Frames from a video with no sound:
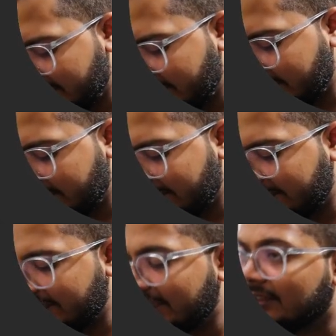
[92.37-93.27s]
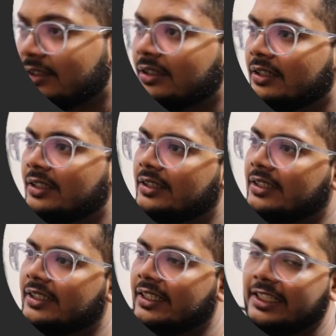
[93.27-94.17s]
80. Then the
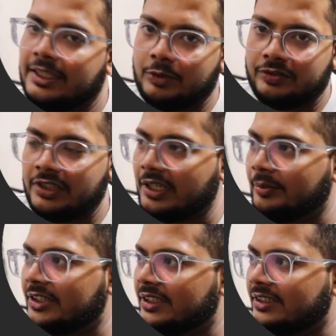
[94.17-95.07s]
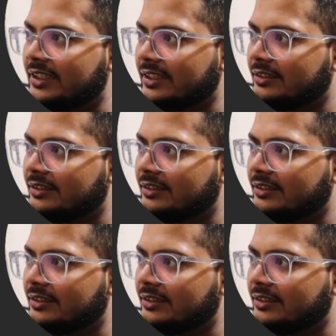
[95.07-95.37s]
name of the image nginx.